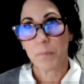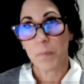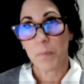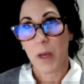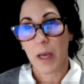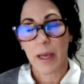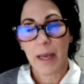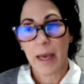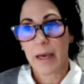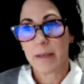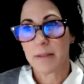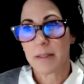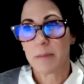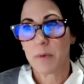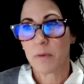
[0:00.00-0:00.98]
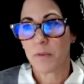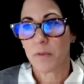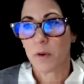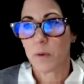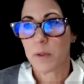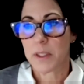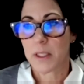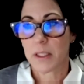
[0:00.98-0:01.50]
I asked them if there
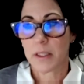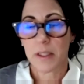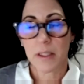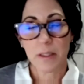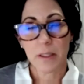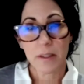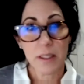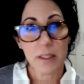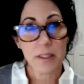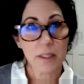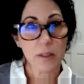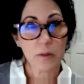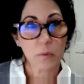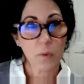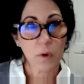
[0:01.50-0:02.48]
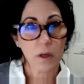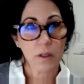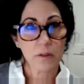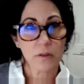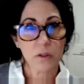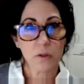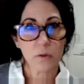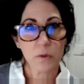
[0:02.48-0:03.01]
was anything that they didn't
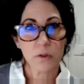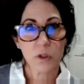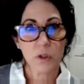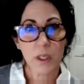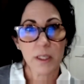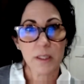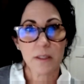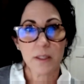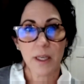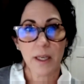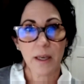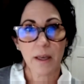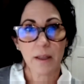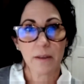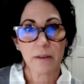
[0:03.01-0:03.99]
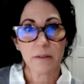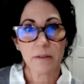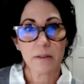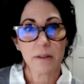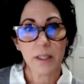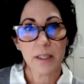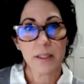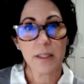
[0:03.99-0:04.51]
want to address, and
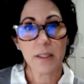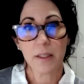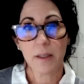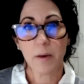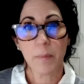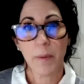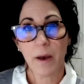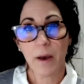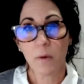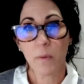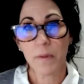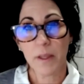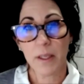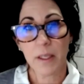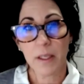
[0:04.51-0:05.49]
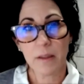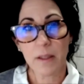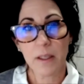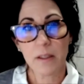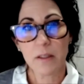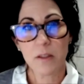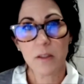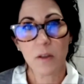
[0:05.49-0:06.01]
they didn't come back with
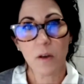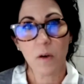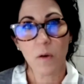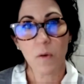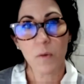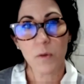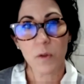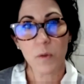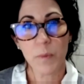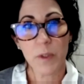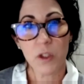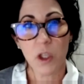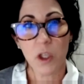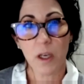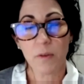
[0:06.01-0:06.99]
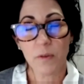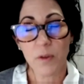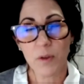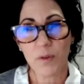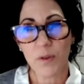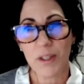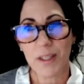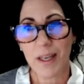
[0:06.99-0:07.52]
anything. So don't be shy. Feel
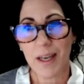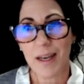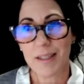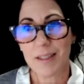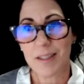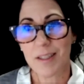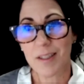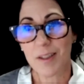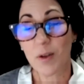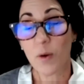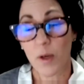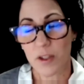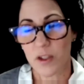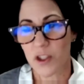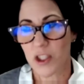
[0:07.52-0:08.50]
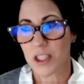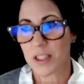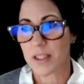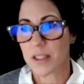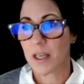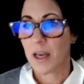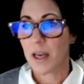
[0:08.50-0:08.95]
free to ask questions.